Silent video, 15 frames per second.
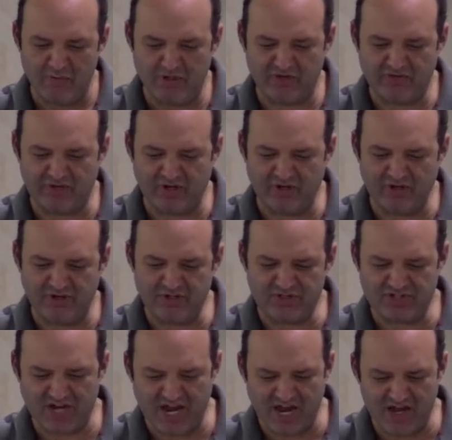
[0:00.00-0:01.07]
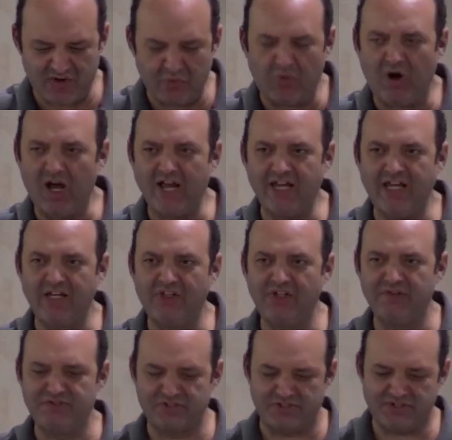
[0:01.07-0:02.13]
But to understand why he
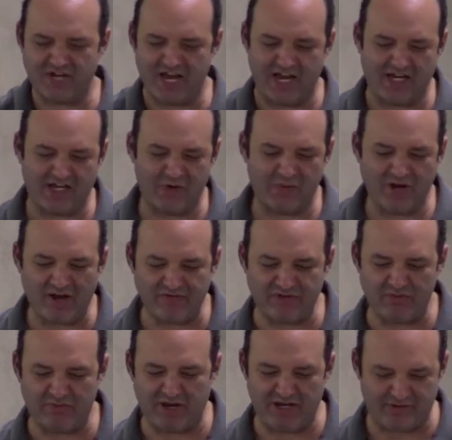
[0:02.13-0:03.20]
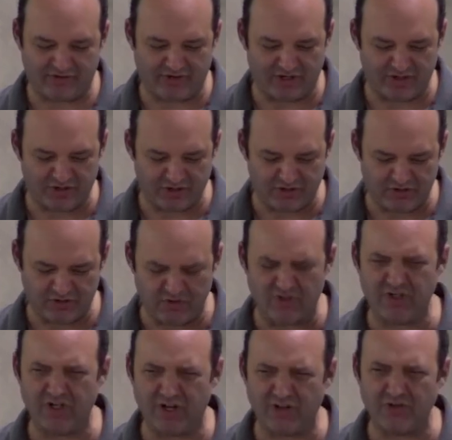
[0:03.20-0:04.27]
leaves us hanging, we have to pay attention to
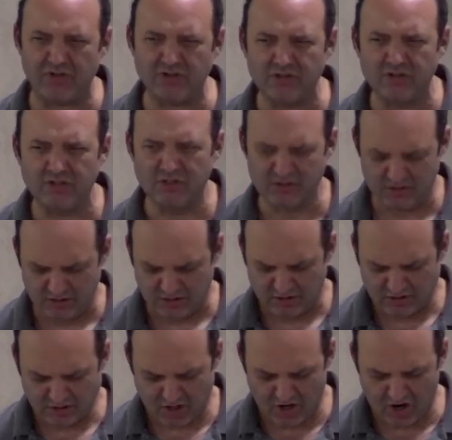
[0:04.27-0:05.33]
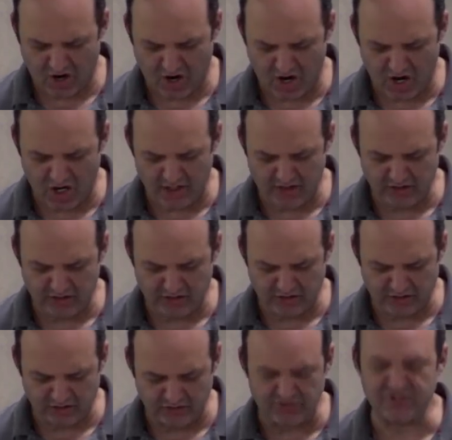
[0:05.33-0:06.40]
another odd
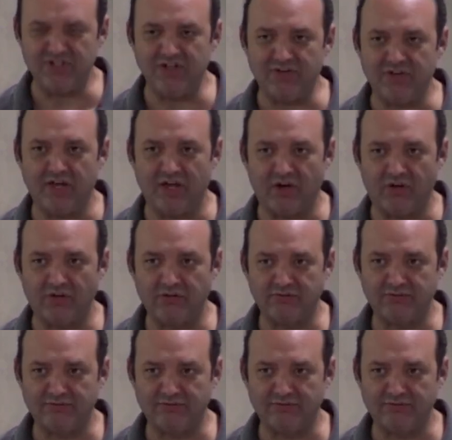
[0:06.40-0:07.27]
little detail.